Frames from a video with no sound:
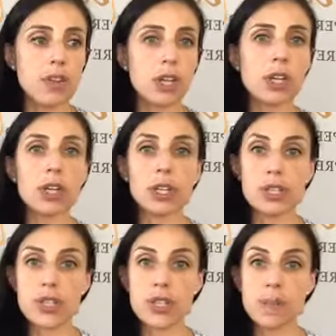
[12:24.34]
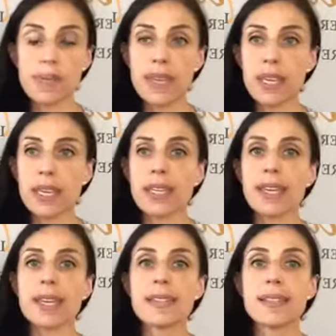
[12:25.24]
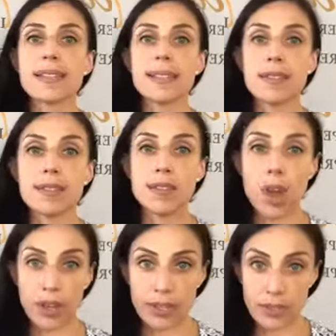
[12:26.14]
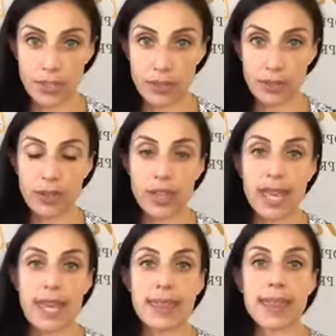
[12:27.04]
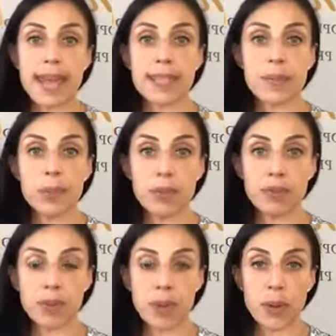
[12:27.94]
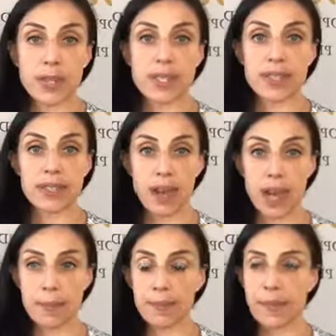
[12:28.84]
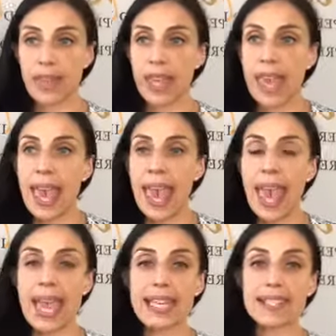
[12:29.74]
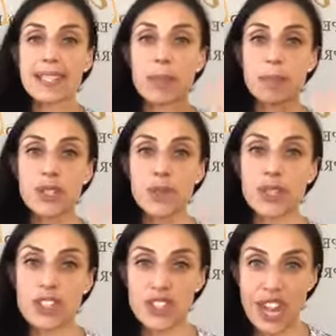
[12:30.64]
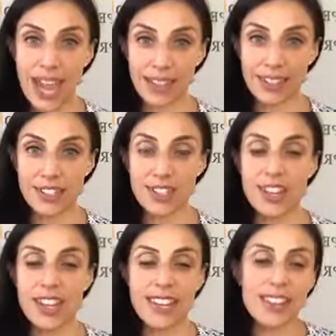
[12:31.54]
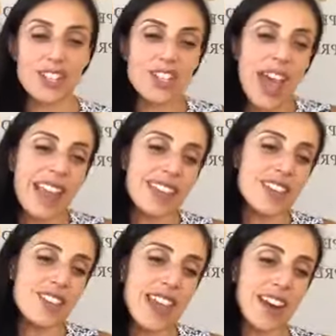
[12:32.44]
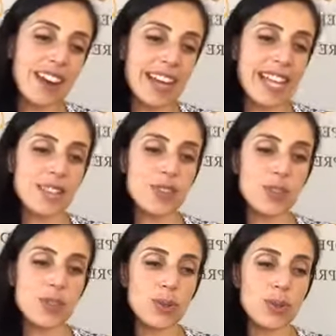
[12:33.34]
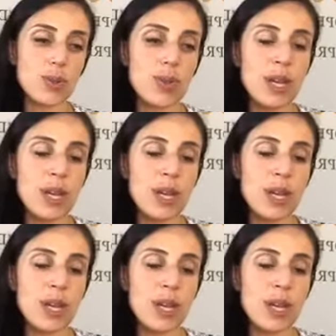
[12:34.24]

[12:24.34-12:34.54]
urge, something is talking to you. That's a beautiful moment to stop. And step 2 is challenge. The challenge there is to